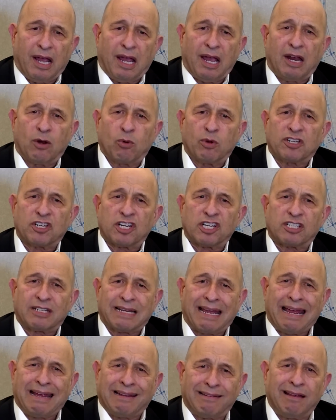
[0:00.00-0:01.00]
And we just
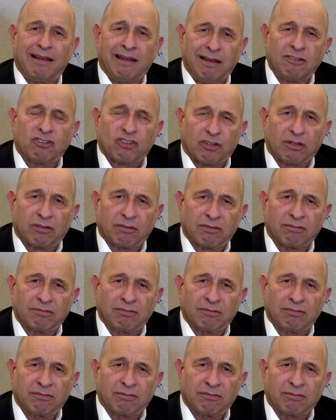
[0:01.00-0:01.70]
add the engine.